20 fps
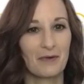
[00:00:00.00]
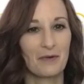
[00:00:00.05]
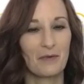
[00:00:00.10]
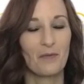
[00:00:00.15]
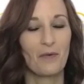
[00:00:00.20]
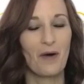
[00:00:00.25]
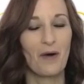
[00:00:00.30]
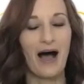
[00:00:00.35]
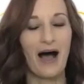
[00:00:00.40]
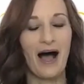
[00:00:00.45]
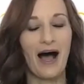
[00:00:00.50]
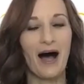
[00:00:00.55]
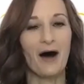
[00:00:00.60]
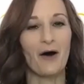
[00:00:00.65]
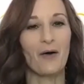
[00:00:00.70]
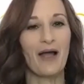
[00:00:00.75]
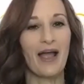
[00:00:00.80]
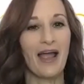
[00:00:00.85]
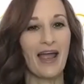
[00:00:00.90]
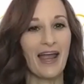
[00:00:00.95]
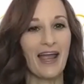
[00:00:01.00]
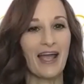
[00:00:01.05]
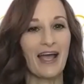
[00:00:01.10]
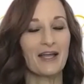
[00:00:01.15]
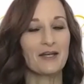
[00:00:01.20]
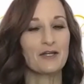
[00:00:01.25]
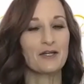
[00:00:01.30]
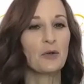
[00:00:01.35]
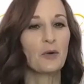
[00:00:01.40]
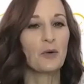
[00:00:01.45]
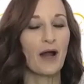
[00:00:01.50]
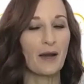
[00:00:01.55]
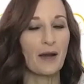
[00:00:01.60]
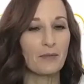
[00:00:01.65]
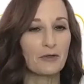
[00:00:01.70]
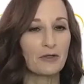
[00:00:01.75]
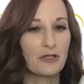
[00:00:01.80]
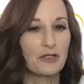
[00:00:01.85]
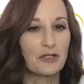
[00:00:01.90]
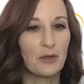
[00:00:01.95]
Wow. And you were
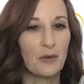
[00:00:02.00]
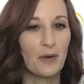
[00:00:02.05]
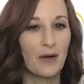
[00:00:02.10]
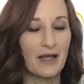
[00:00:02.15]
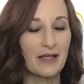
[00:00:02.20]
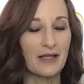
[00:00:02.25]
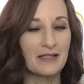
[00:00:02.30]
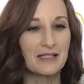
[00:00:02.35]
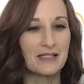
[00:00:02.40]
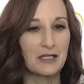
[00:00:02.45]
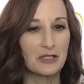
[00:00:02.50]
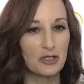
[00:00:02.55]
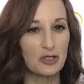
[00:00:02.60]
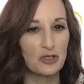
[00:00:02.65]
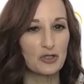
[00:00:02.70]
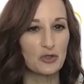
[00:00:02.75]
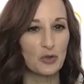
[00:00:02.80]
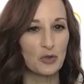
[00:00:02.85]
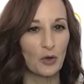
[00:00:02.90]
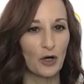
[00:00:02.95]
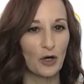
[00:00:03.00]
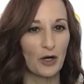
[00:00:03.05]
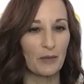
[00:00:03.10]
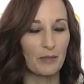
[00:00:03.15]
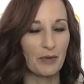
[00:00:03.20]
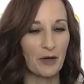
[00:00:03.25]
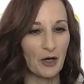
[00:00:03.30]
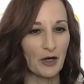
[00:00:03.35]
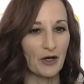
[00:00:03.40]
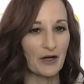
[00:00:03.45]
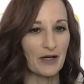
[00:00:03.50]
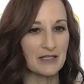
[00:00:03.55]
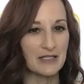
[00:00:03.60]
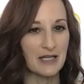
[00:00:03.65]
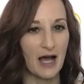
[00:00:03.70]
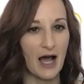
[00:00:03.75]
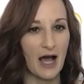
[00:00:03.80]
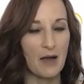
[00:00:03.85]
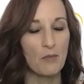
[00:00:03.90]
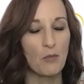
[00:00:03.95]
able to do it in such a short period of
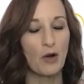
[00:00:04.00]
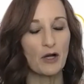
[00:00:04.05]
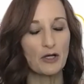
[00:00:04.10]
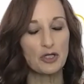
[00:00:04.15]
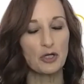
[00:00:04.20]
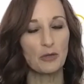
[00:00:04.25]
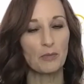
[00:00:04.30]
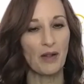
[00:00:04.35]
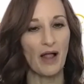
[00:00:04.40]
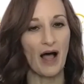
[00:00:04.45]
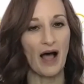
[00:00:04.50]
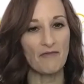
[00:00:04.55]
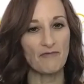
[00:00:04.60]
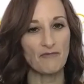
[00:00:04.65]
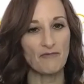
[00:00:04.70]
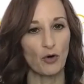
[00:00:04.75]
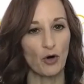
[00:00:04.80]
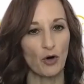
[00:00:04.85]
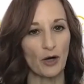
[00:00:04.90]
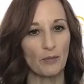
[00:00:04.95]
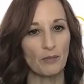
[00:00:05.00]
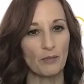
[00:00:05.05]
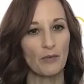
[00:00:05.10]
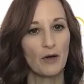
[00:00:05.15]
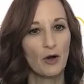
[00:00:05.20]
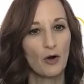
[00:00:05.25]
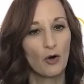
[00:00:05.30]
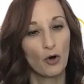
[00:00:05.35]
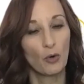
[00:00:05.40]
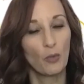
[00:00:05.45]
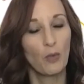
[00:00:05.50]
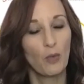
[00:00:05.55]
time. What's your platform or